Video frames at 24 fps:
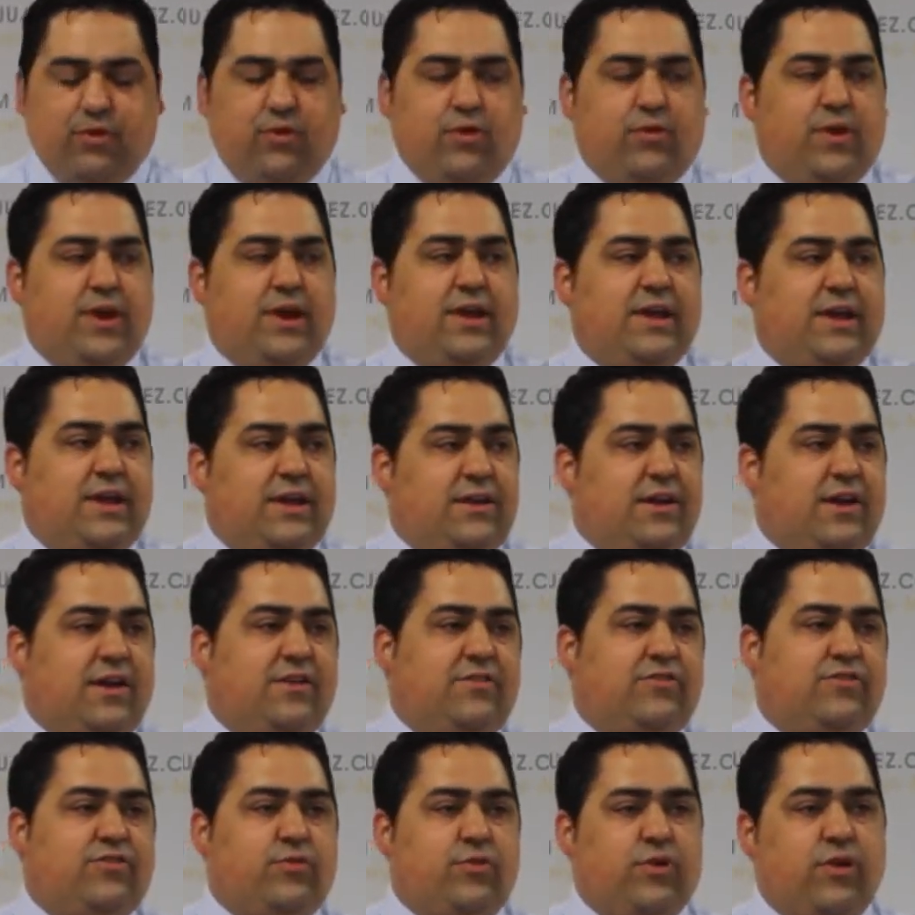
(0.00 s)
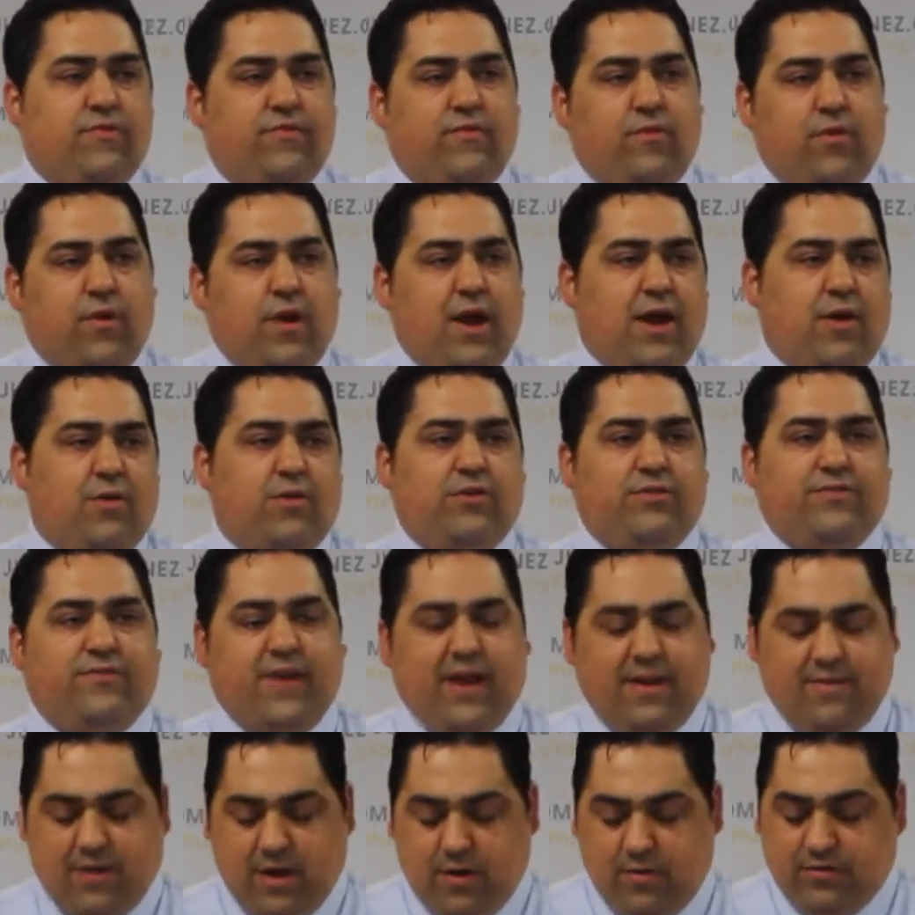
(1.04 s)
Noe, he does 3 or 4 hours,
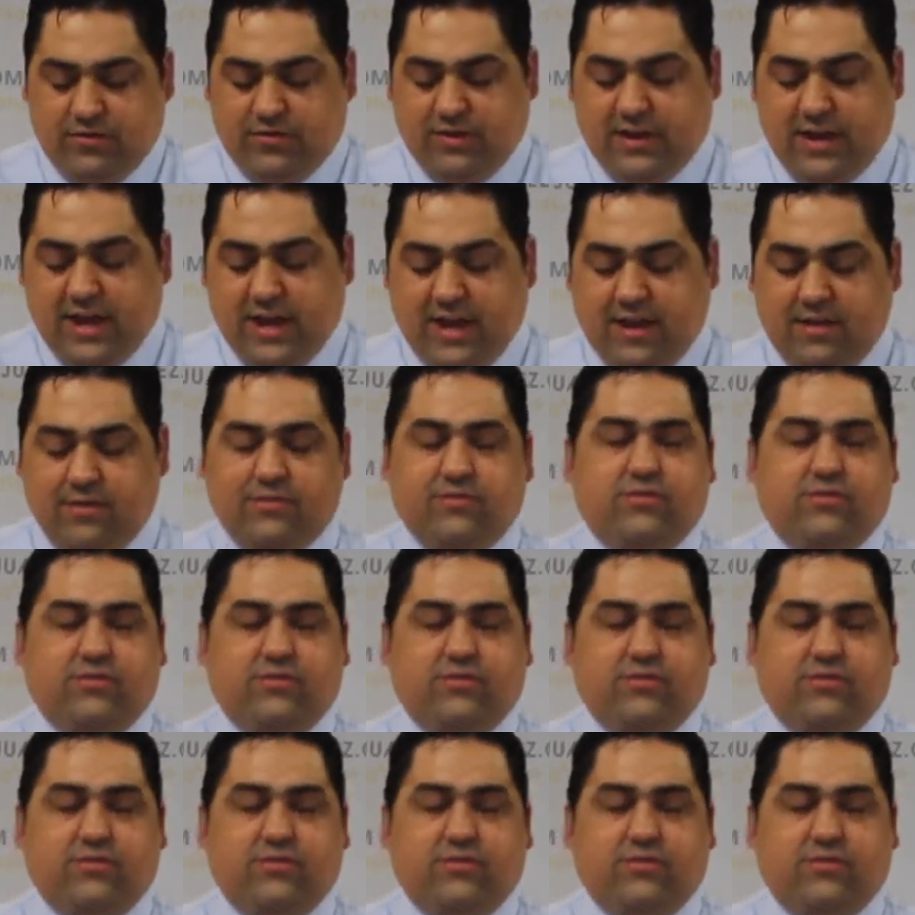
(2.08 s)
5 hours a day.